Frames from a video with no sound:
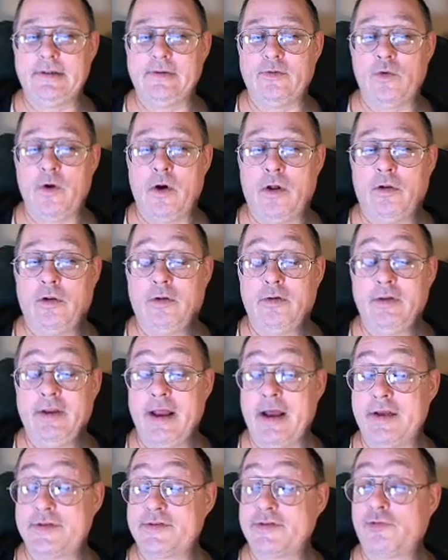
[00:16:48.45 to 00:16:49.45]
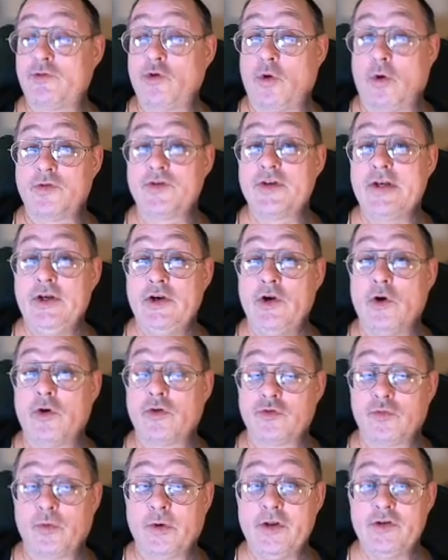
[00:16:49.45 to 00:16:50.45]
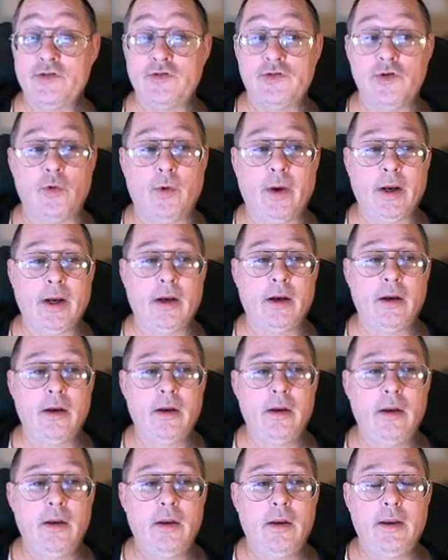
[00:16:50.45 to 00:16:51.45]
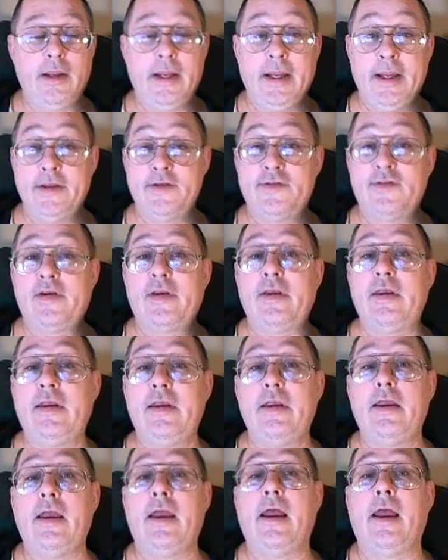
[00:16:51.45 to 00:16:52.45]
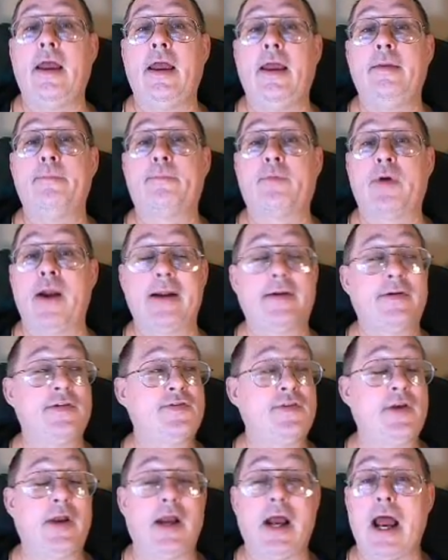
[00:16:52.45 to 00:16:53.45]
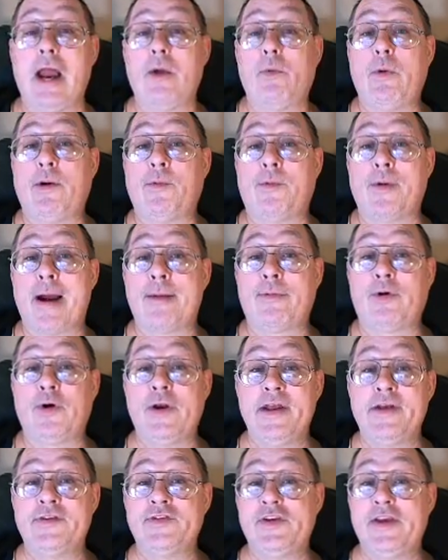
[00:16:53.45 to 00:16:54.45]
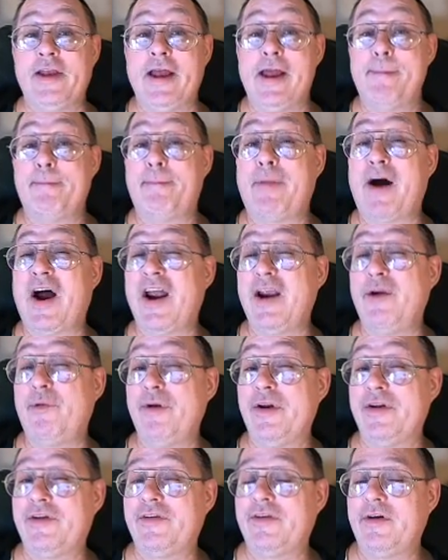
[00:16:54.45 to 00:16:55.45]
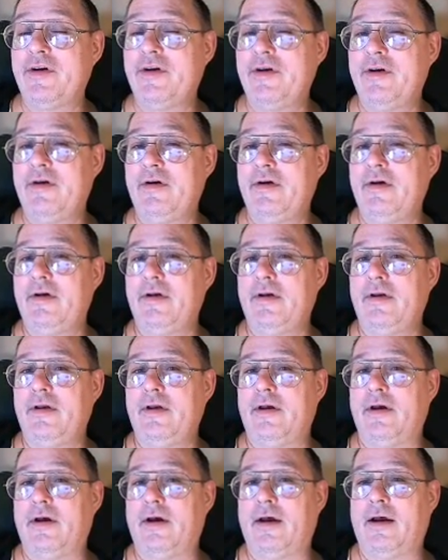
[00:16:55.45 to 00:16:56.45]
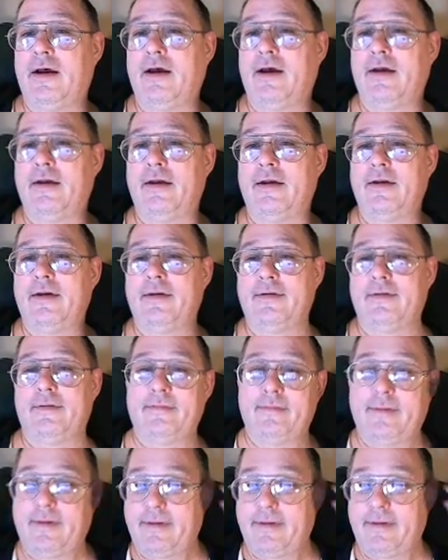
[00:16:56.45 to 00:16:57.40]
well, yes, of course, he knows what he's doing. Is he a practicing highway robbery? Is he a pirate? Uh,